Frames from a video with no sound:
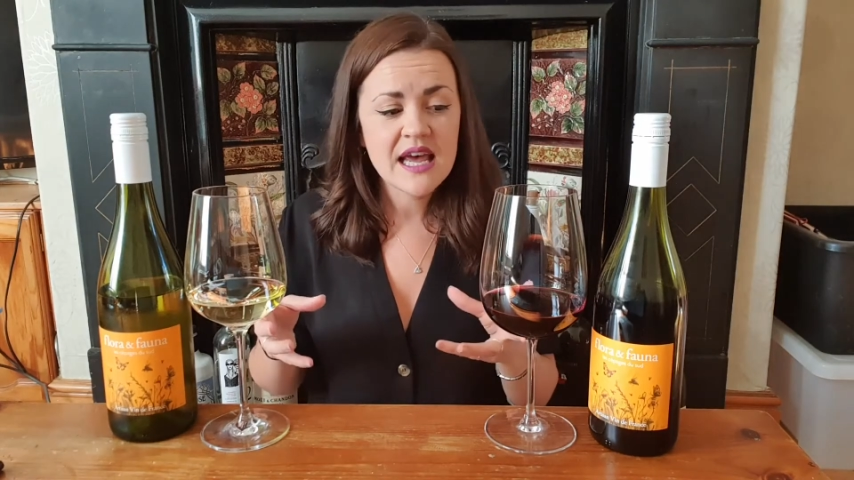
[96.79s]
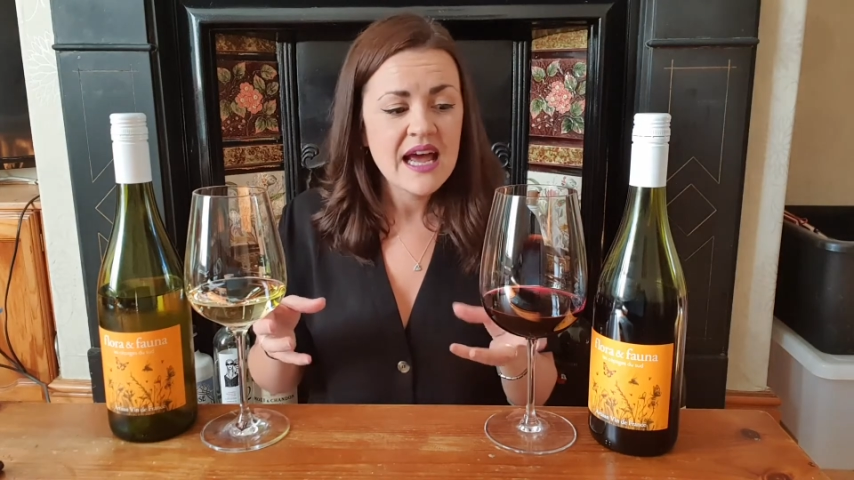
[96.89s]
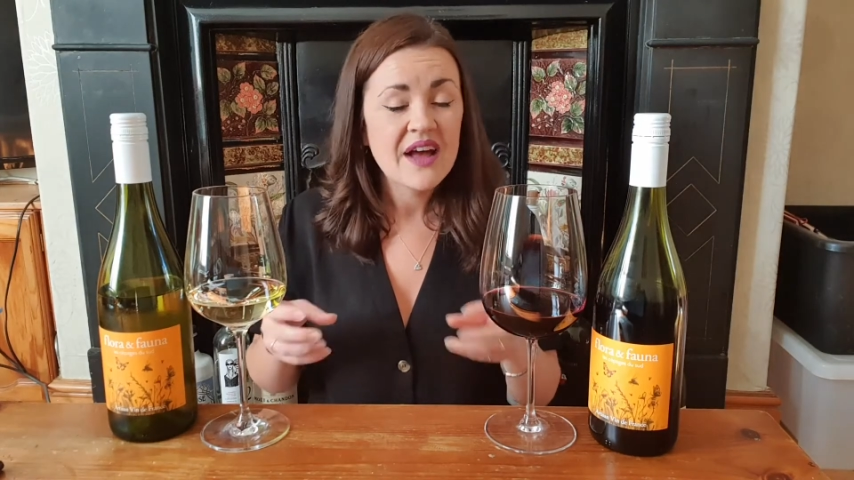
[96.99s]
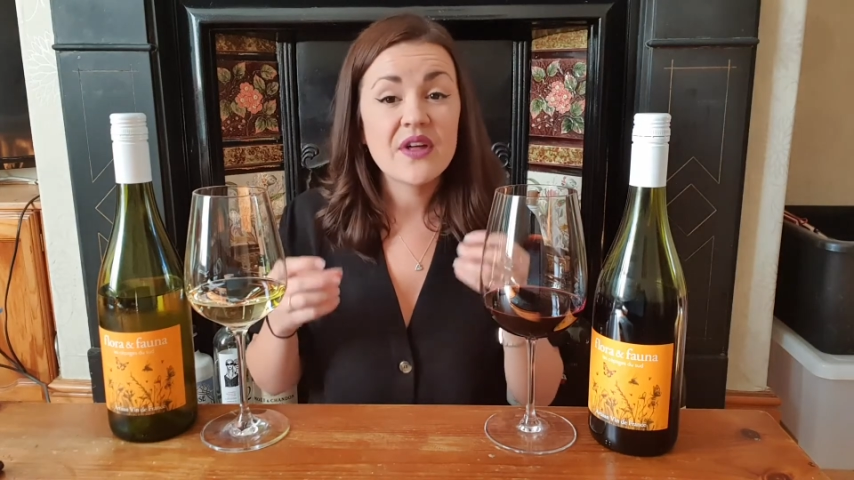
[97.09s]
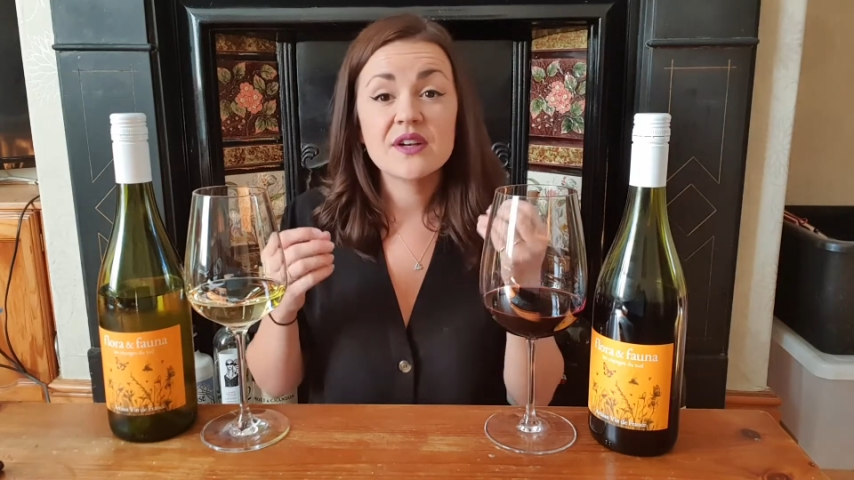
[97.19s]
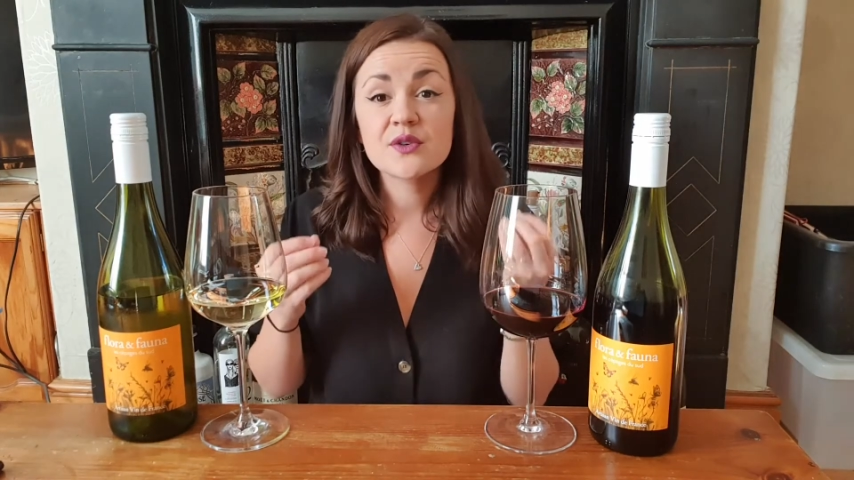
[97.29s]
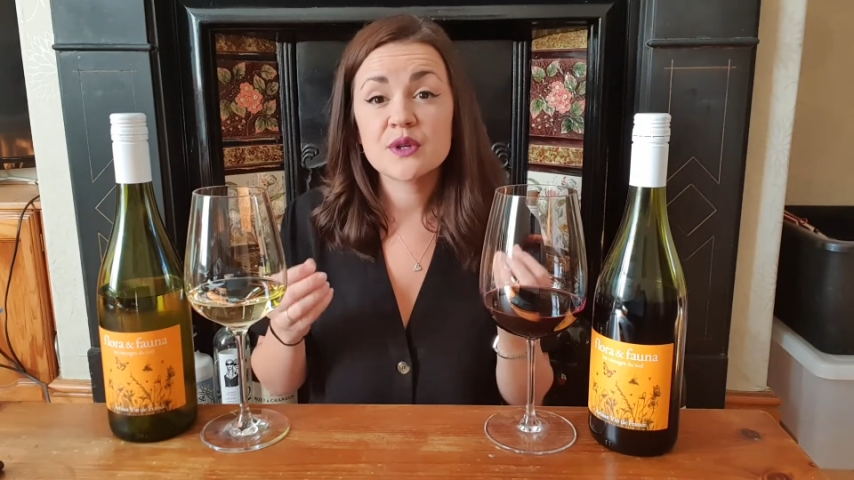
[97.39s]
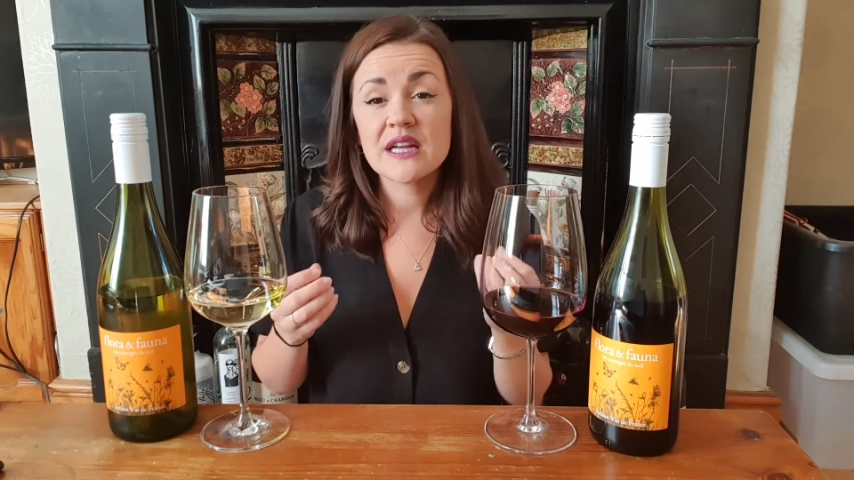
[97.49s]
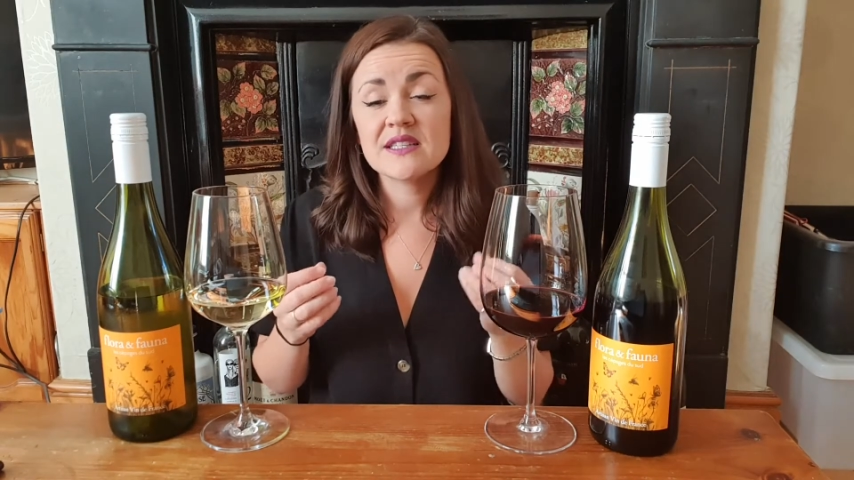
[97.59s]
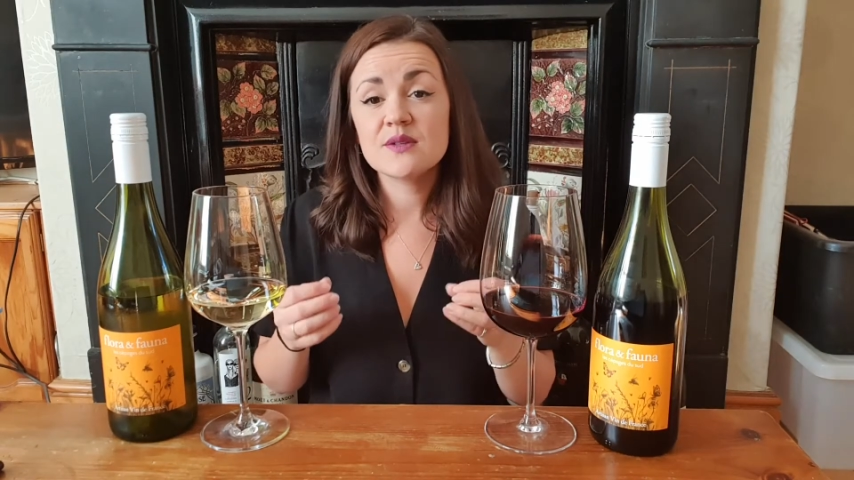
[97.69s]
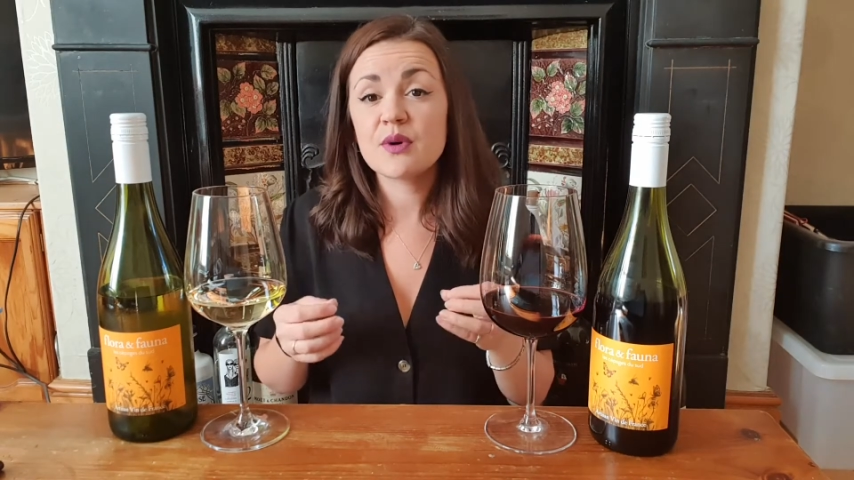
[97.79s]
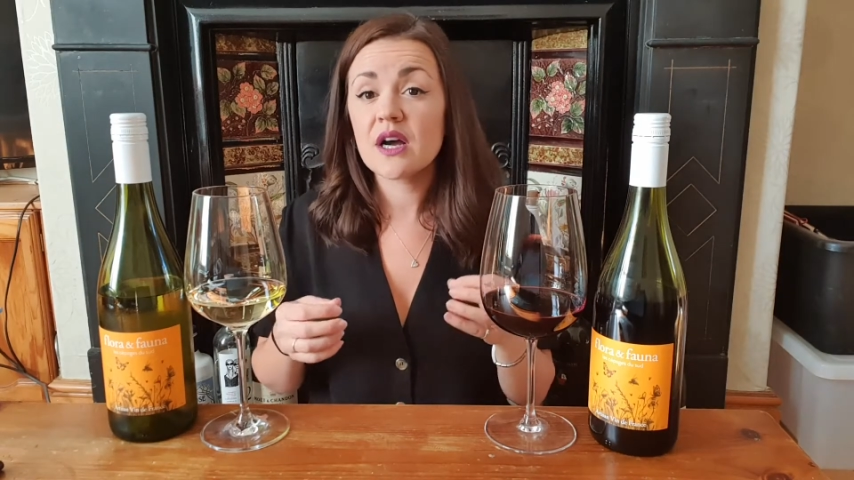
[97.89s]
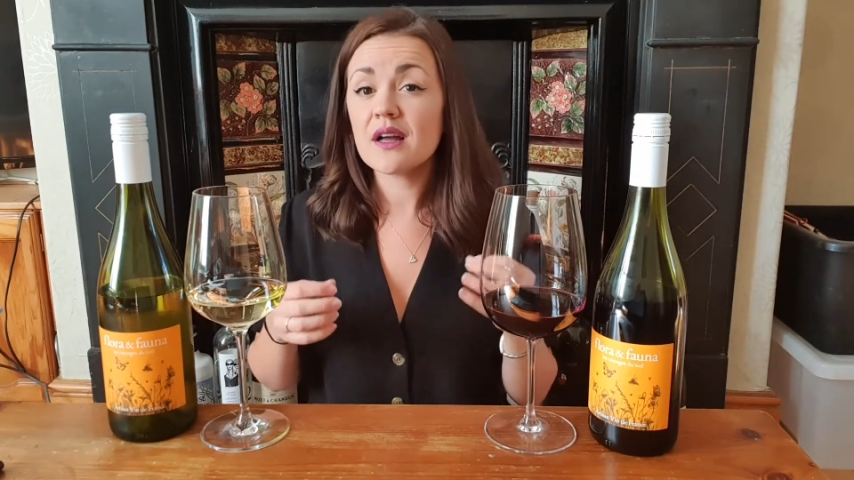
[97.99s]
and then created by